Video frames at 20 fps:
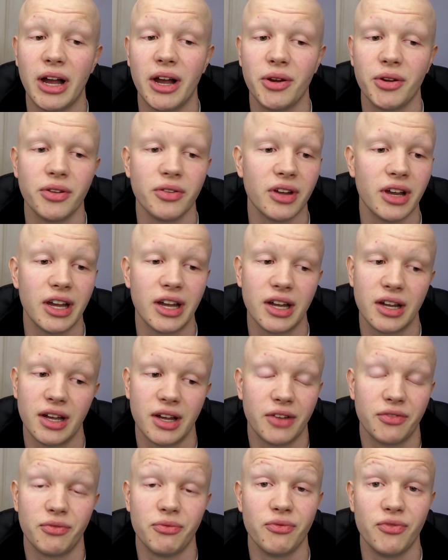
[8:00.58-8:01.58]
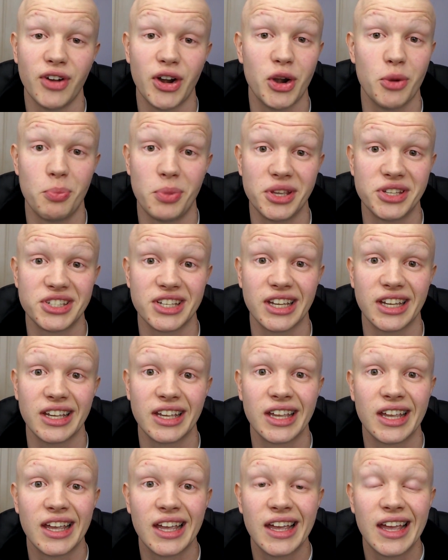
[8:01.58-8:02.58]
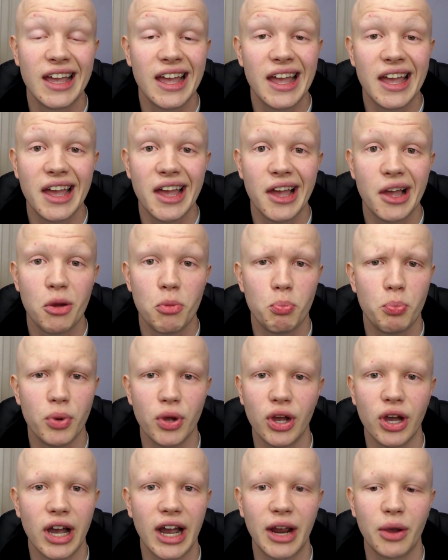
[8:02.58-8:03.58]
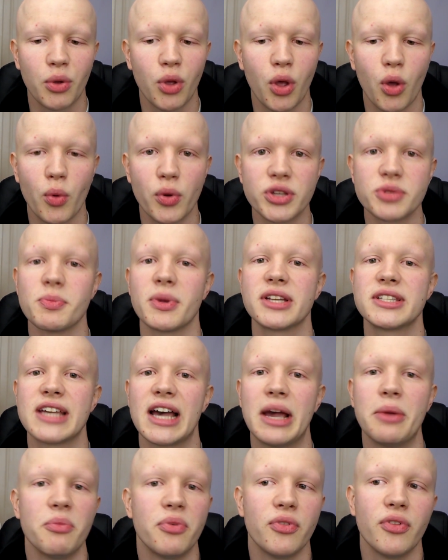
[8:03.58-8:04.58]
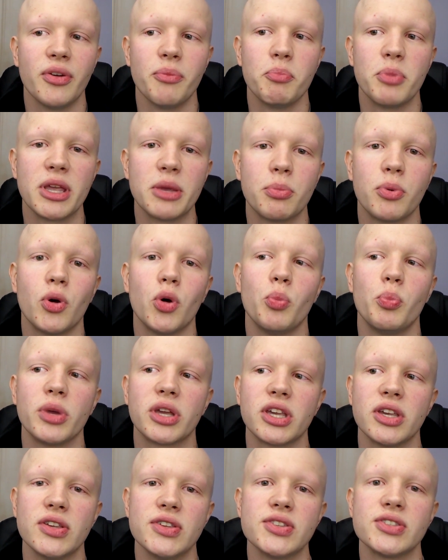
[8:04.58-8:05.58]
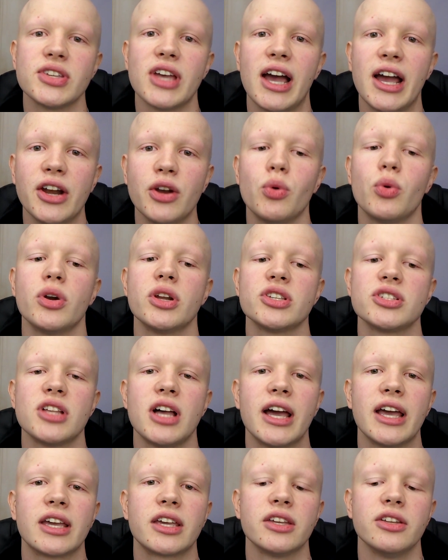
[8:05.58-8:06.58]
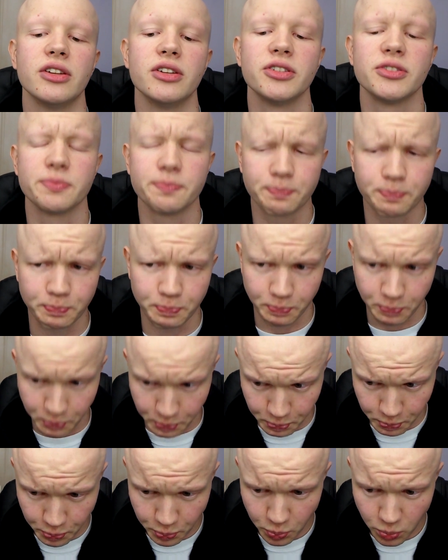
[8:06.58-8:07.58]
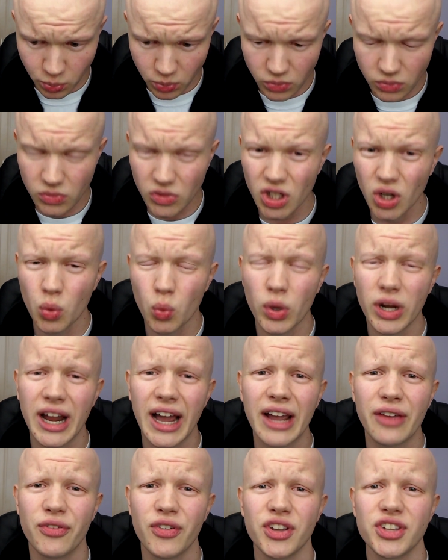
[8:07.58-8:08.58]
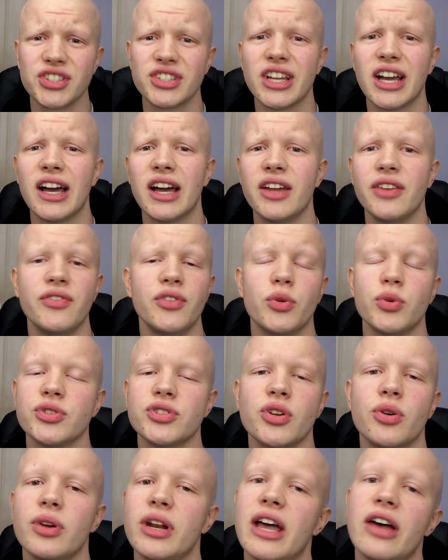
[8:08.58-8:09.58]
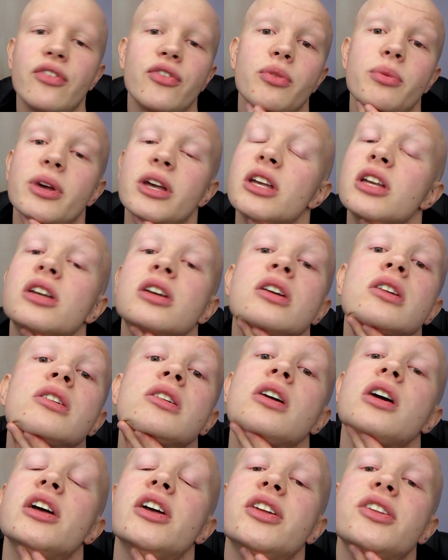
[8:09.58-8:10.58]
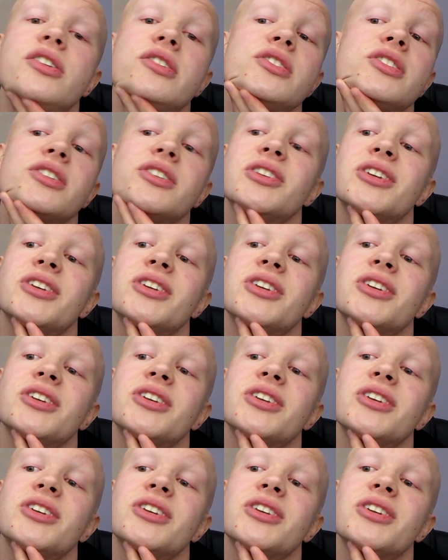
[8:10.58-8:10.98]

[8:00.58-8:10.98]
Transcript: I, I'm very busy, but I will always make time for them people because I know what it's like. And when I first started, there was no one there for me, and